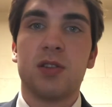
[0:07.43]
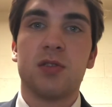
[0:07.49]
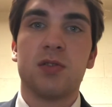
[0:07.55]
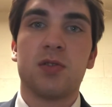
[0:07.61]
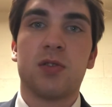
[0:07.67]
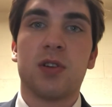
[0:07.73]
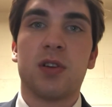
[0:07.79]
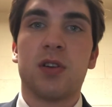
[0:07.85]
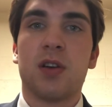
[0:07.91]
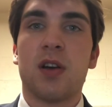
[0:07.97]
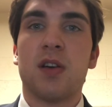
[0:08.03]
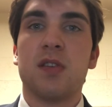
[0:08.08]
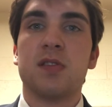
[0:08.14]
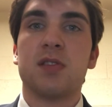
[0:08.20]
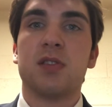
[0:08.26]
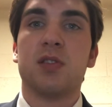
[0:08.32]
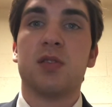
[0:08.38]
sort of
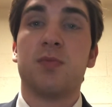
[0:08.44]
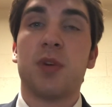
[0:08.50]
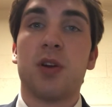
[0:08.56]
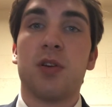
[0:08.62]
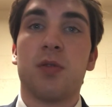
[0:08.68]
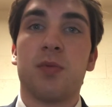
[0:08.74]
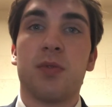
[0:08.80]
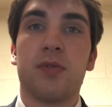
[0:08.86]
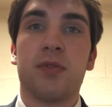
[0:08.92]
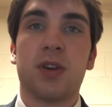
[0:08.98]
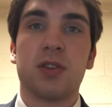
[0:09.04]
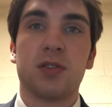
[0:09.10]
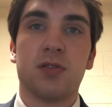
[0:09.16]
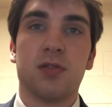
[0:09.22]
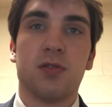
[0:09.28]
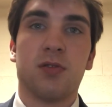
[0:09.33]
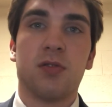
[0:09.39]
as the
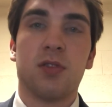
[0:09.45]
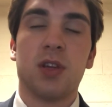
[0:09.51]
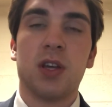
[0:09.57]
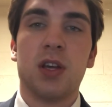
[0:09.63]
paraprofessional,